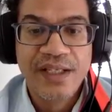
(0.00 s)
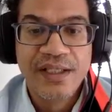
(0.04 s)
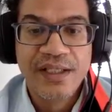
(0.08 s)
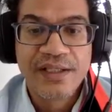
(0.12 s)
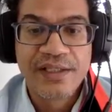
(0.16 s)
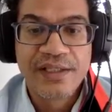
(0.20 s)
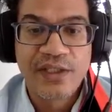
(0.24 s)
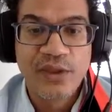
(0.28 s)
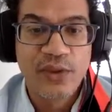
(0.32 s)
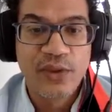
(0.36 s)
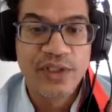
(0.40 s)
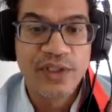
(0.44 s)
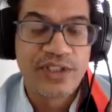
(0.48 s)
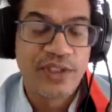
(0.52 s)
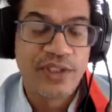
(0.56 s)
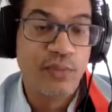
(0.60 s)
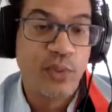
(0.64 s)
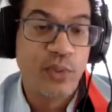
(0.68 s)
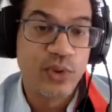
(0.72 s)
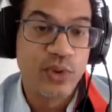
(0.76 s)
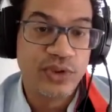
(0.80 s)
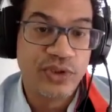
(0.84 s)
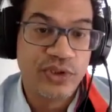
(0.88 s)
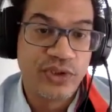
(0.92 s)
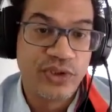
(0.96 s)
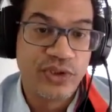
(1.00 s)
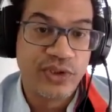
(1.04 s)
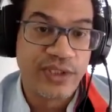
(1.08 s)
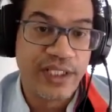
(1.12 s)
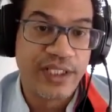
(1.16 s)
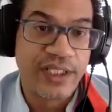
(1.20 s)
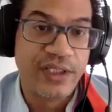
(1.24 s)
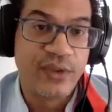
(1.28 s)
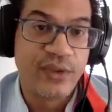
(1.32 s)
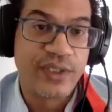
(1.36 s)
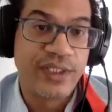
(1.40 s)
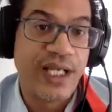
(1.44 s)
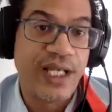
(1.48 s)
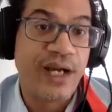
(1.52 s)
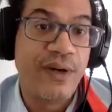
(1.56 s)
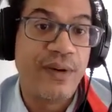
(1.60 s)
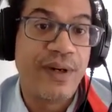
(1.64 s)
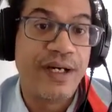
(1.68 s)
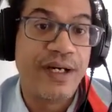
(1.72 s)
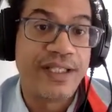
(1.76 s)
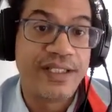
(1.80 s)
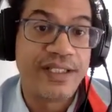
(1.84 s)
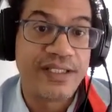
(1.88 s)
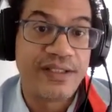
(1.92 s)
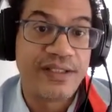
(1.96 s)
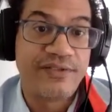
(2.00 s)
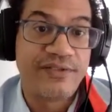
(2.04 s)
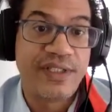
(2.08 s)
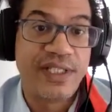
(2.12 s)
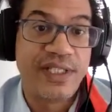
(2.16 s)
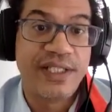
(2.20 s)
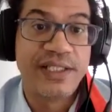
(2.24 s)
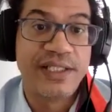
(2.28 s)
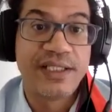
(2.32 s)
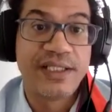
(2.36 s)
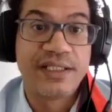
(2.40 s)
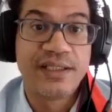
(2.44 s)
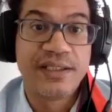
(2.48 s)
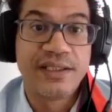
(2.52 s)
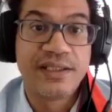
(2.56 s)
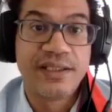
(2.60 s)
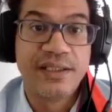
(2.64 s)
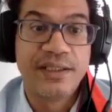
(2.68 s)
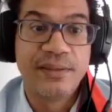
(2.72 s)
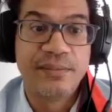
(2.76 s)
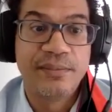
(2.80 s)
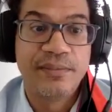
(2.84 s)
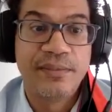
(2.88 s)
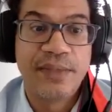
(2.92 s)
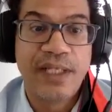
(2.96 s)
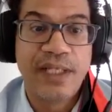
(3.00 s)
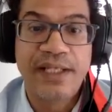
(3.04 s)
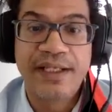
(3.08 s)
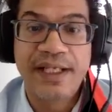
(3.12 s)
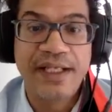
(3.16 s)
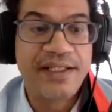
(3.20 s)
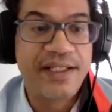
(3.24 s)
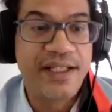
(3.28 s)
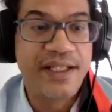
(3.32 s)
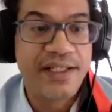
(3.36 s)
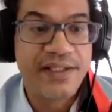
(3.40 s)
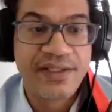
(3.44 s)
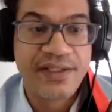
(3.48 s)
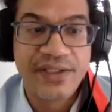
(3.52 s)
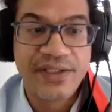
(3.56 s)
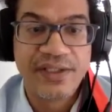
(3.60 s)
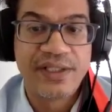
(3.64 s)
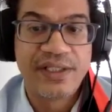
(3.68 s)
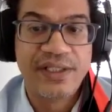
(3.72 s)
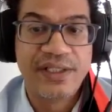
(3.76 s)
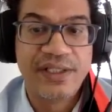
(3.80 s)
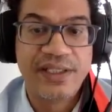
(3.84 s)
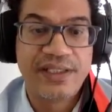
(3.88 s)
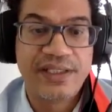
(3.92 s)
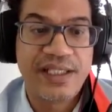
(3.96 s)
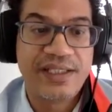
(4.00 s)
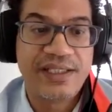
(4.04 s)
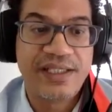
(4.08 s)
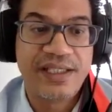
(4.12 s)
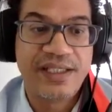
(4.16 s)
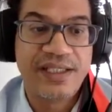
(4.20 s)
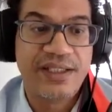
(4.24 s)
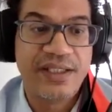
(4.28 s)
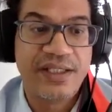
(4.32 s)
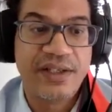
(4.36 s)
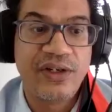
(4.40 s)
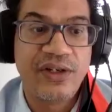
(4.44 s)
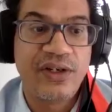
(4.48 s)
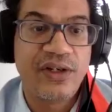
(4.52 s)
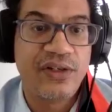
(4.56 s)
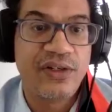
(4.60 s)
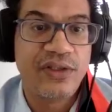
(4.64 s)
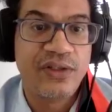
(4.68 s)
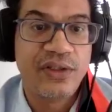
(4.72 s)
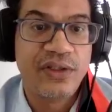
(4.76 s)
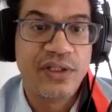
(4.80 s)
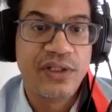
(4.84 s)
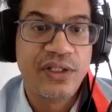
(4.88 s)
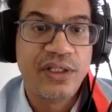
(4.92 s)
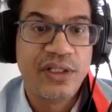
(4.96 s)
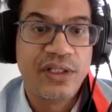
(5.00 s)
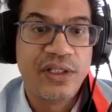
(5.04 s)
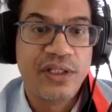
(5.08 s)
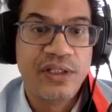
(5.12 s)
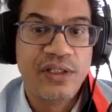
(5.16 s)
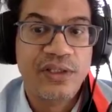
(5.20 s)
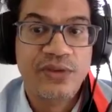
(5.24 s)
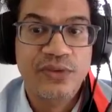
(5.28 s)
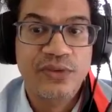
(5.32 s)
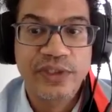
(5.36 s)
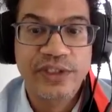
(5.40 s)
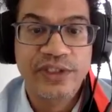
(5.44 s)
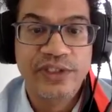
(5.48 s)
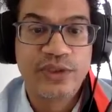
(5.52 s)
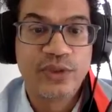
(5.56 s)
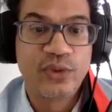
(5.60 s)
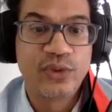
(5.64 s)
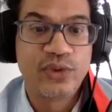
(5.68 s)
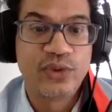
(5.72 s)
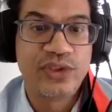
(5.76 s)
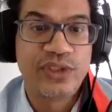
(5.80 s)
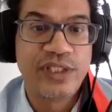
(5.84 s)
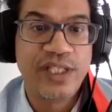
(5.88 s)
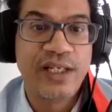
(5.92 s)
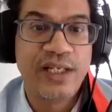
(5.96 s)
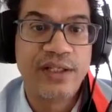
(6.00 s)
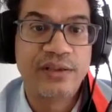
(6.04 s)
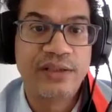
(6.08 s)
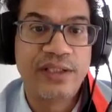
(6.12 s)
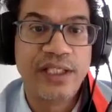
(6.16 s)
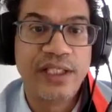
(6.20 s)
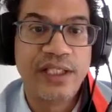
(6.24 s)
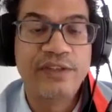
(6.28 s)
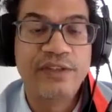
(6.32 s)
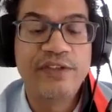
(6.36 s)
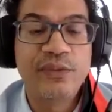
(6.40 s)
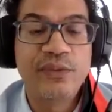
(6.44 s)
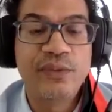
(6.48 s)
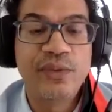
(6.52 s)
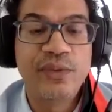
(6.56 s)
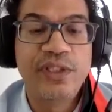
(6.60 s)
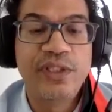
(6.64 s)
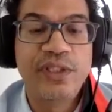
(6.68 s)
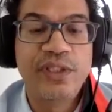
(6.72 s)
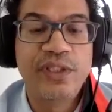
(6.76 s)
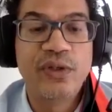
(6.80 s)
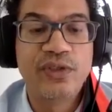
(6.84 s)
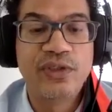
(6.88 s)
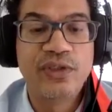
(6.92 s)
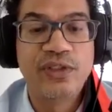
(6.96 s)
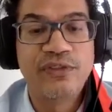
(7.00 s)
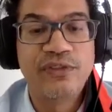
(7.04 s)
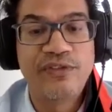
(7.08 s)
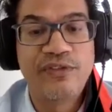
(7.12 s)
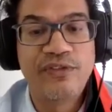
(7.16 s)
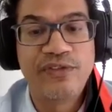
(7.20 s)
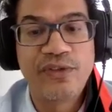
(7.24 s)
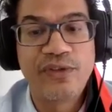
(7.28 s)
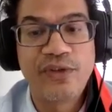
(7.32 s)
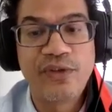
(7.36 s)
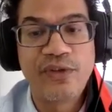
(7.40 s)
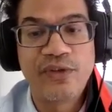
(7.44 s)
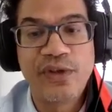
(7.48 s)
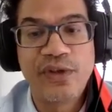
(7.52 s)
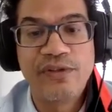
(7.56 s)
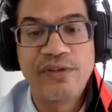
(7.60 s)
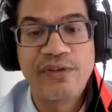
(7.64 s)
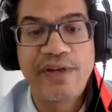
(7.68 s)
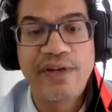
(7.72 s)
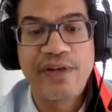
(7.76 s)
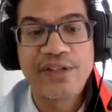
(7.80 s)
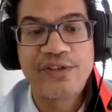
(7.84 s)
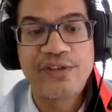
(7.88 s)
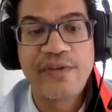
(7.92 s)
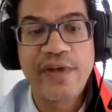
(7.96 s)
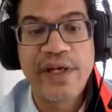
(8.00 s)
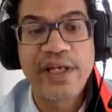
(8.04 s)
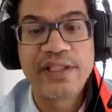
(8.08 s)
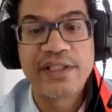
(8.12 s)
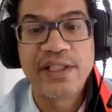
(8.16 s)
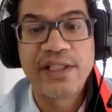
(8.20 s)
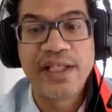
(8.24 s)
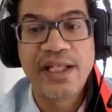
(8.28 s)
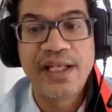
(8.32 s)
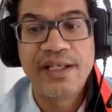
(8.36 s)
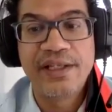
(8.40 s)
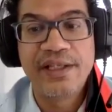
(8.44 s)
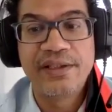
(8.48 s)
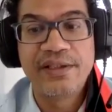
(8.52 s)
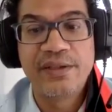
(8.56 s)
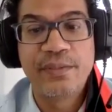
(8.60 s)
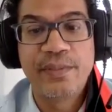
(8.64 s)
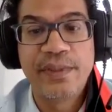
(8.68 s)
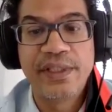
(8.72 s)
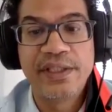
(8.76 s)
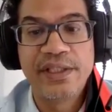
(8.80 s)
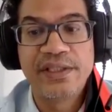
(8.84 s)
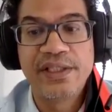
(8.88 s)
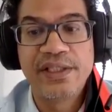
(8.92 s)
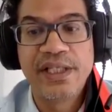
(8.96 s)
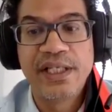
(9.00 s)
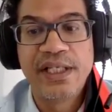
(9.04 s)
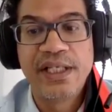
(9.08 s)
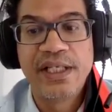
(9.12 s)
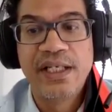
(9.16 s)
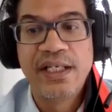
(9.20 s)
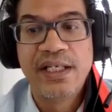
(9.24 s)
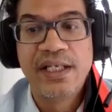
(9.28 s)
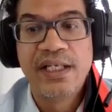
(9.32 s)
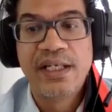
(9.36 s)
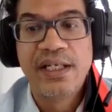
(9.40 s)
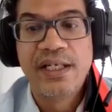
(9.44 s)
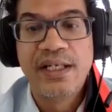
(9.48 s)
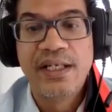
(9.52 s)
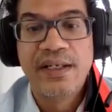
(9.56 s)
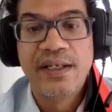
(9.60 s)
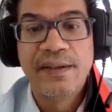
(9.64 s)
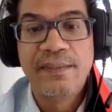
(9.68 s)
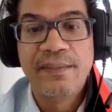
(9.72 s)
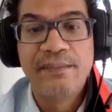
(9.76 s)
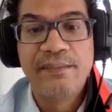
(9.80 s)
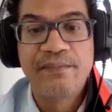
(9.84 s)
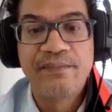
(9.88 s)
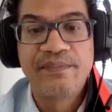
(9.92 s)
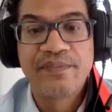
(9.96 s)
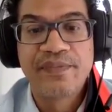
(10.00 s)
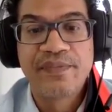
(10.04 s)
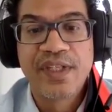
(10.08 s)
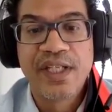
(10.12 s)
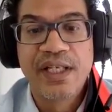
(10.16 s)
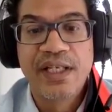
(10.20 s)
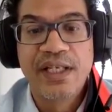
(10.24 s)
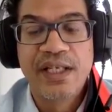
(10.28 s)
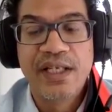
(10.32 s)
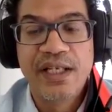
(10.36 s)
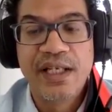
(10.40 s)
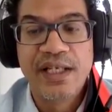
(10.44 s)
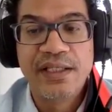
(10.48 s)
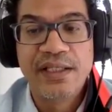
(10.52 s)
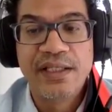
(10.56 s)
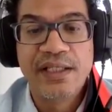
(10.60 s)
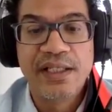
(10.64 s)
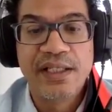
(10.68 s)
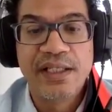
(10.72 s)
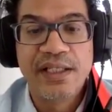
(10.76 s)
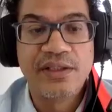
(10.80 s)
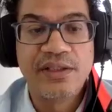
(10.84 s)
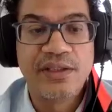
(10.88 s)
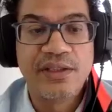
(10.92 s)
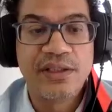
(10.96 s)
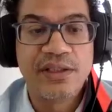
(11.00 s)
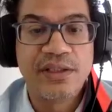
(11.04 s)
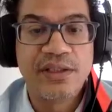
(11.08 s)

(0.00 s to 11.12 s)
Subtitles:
So it's important to take a look at how others have done it. And there certainly, as I said, there are resources out there. Even when you go to the Coronavirus Facts Alliance page, and there